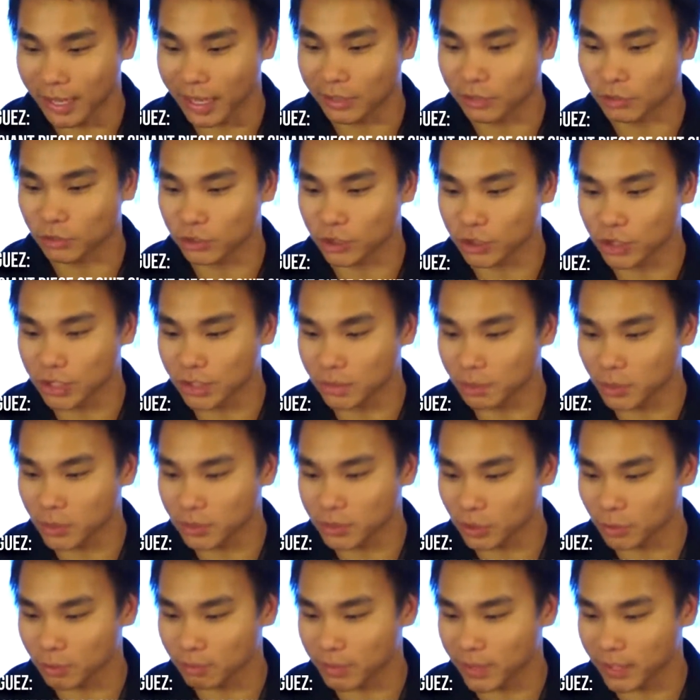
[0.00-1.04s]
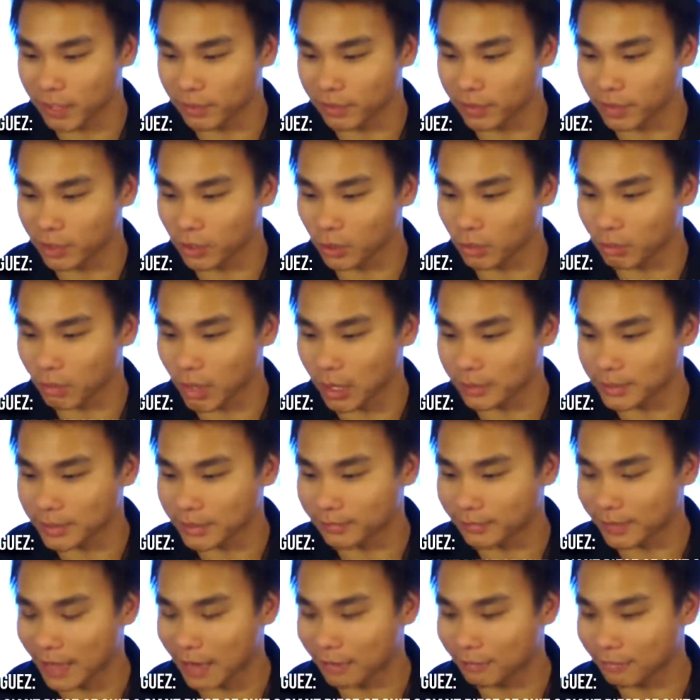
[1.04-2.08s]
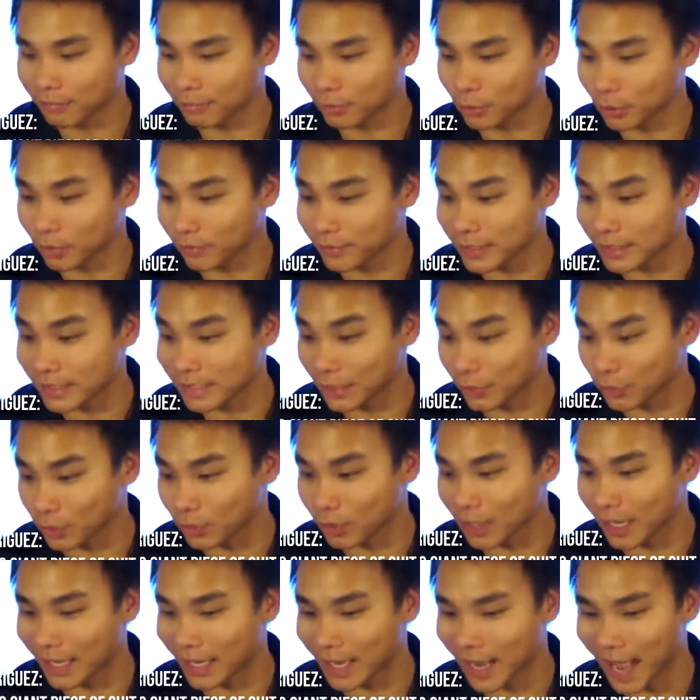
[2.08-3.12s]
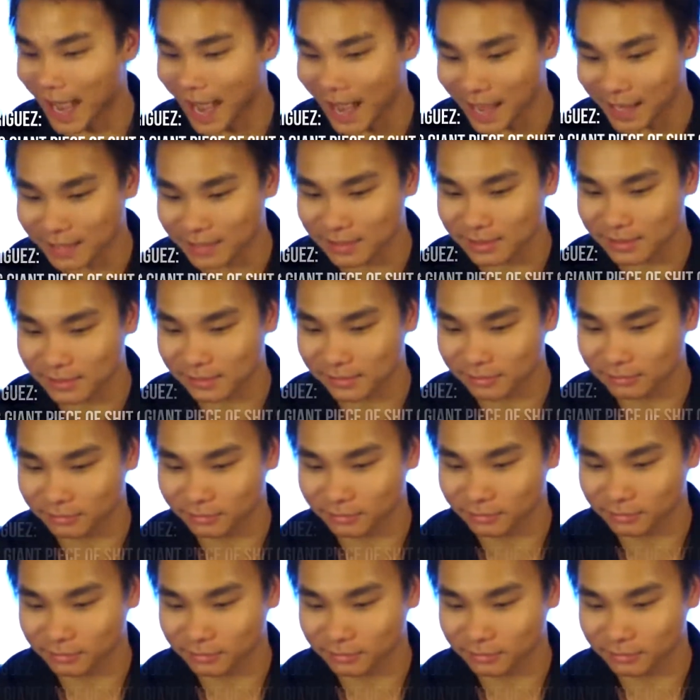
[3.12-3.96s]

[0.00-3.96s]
and your cheekbones are bigger than your mom's fat full of cellulite ass.